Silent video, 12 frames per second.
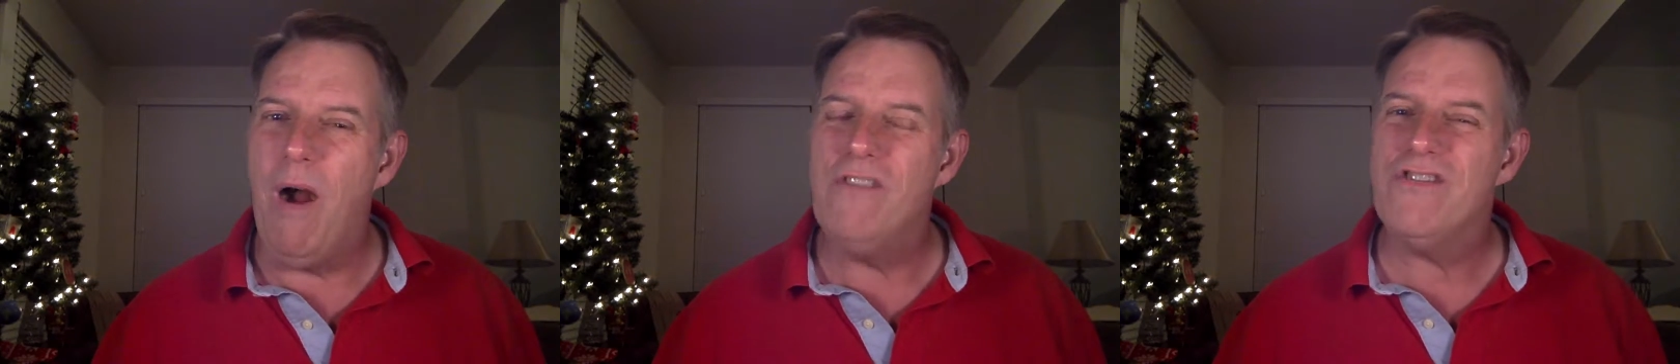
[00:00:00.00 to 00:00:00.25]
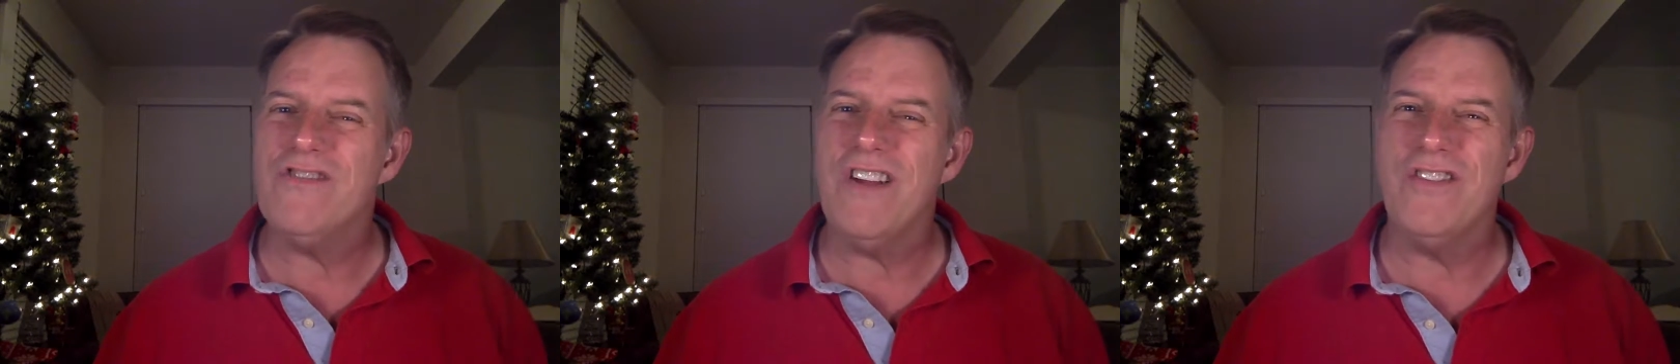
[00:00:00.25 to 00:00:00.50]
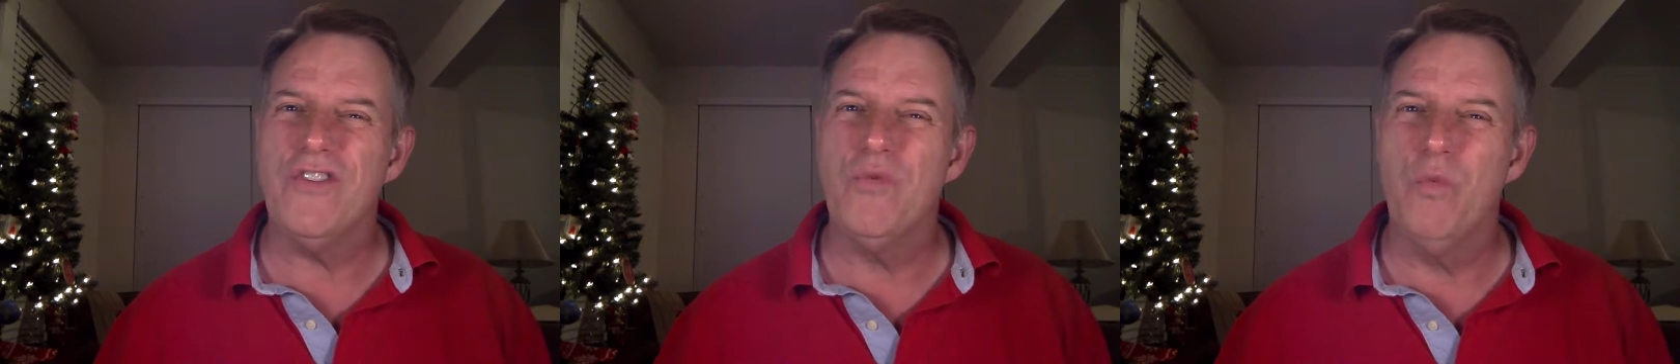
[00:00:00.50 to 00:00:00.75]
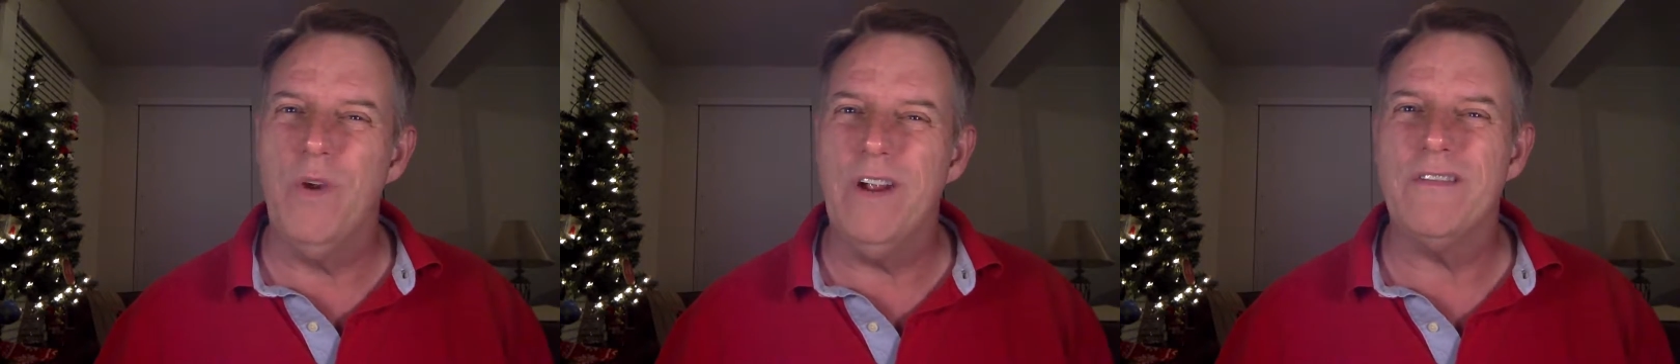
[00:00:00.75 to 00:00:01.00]
I just got this
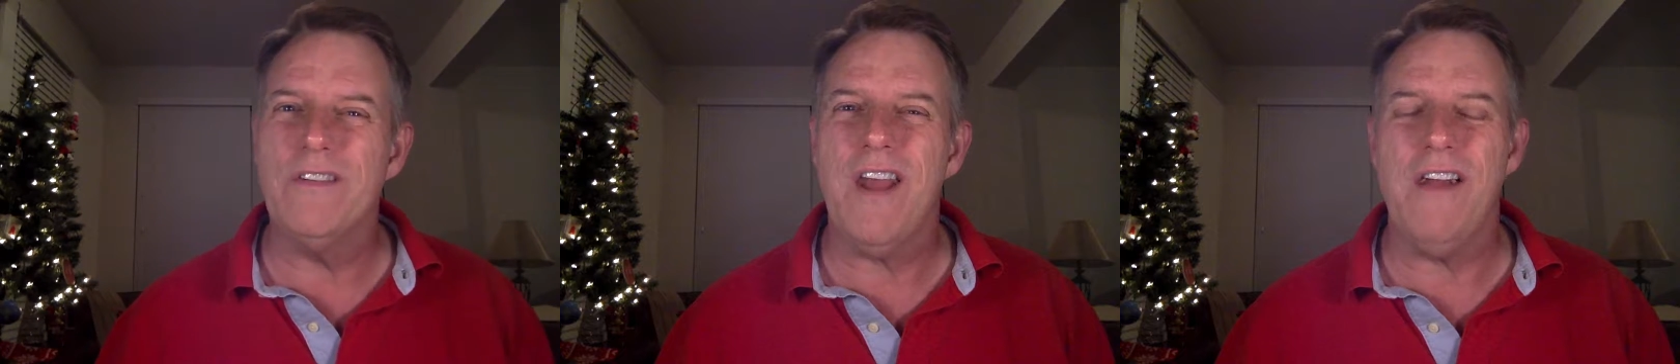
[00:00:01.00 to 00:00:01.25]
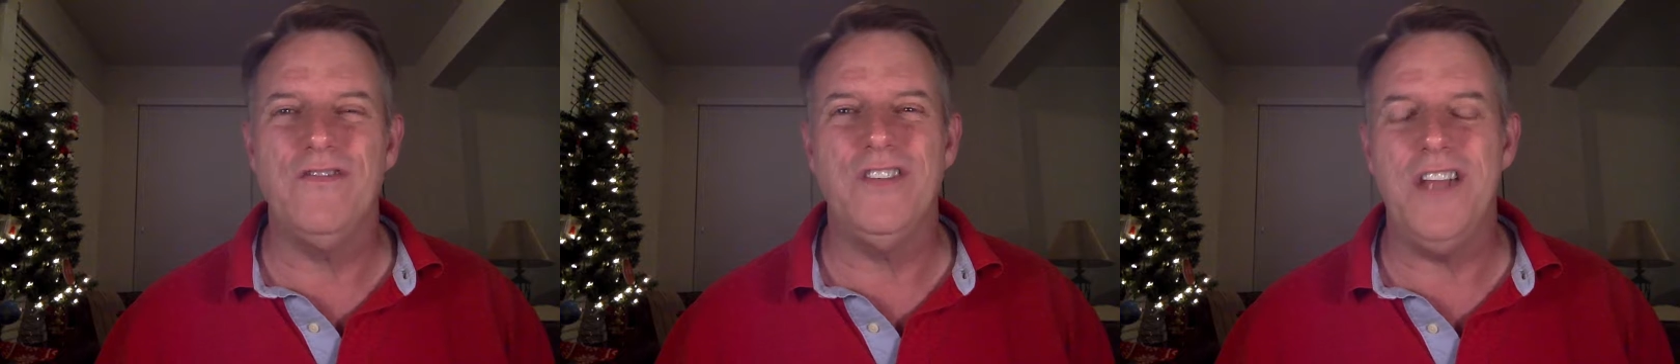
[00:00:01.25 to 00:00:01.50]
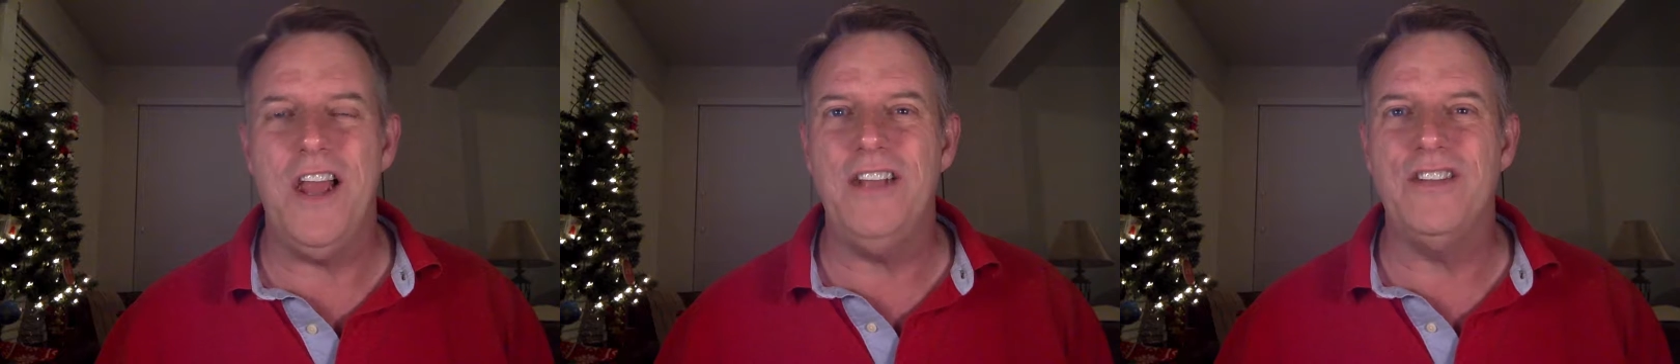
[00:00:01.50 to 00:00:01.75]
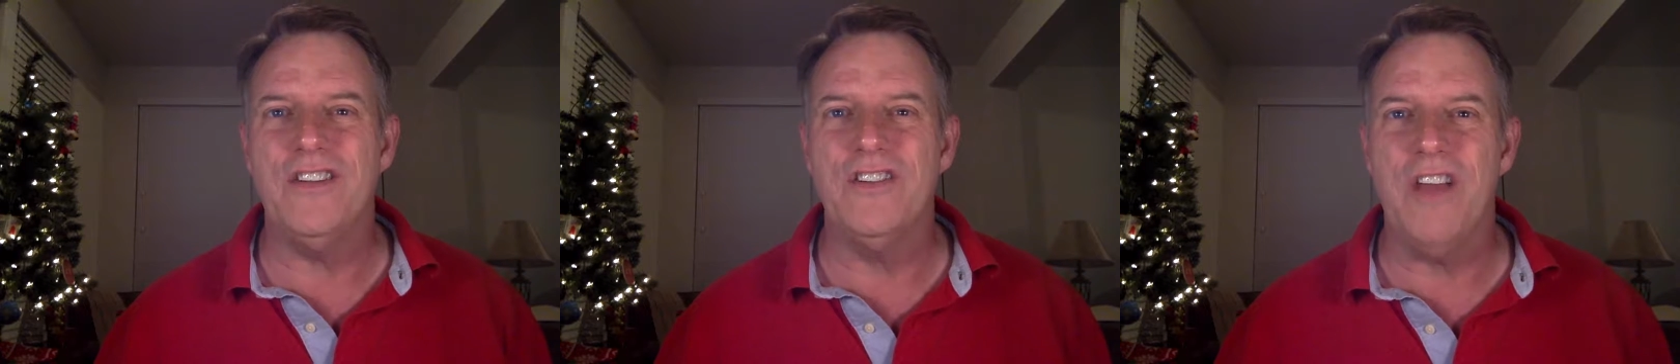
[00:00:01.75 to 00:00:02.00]
weird kind of
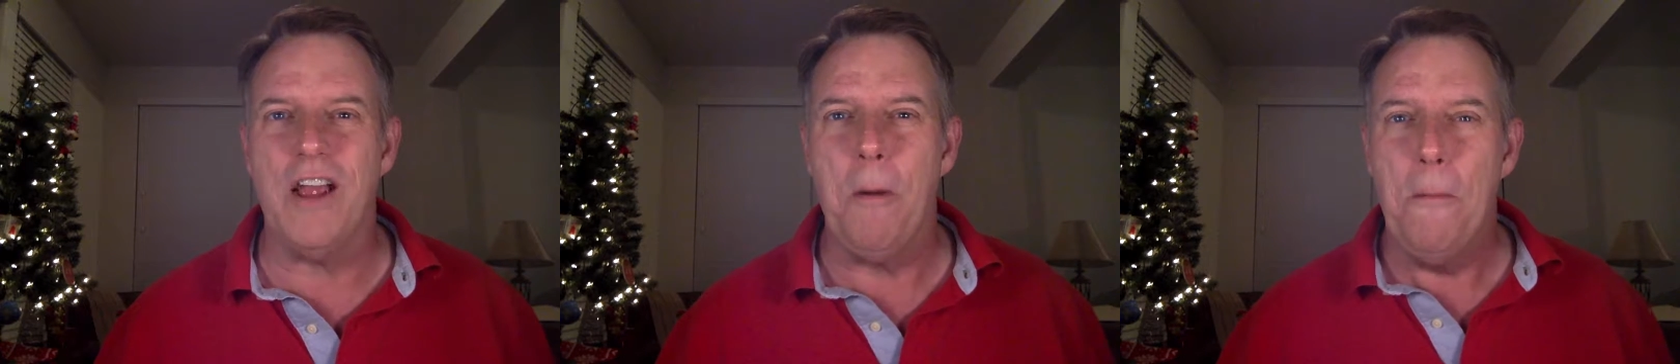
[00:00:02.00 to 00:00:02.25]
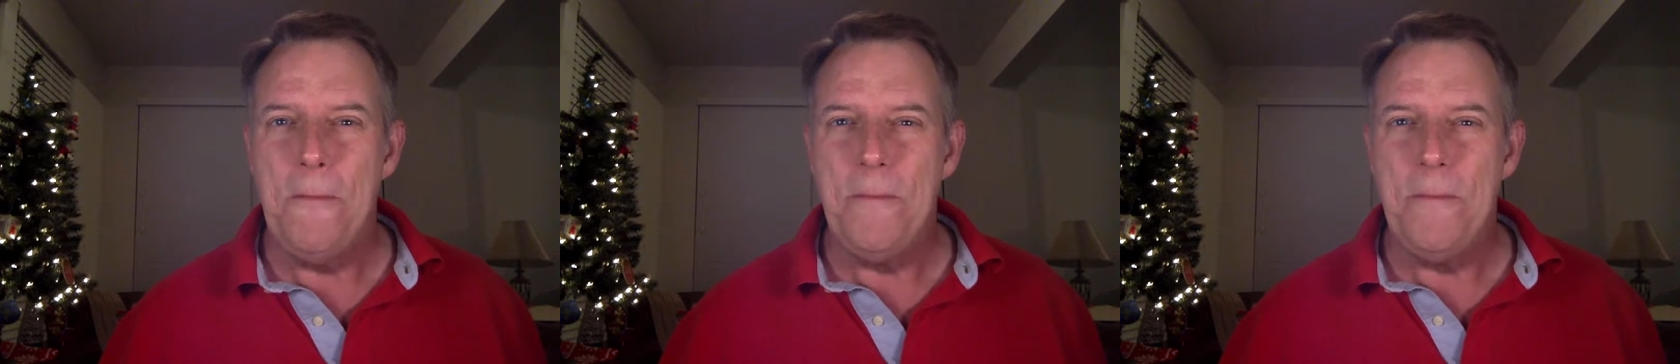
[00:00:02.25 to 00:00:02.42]
taste. It's like,